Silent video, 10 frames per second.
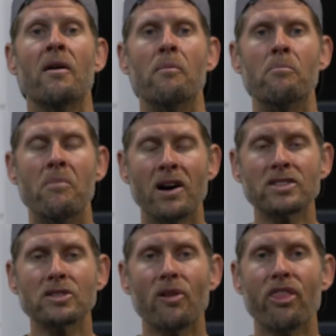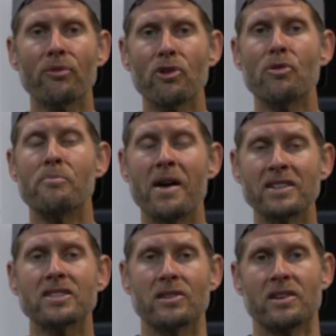Muscle through
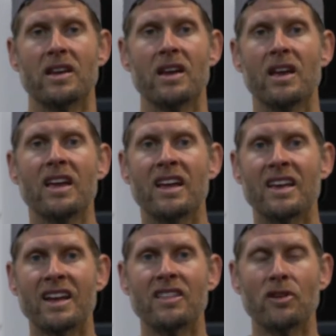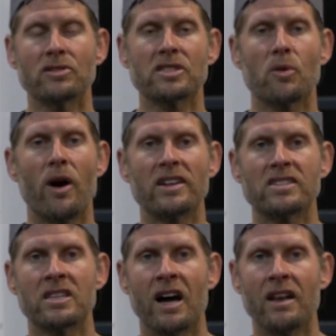mentally in getting those
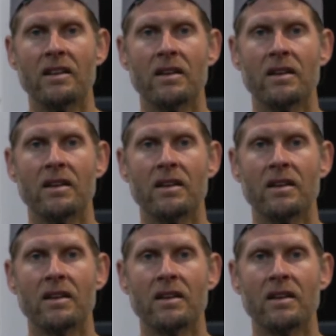squats done.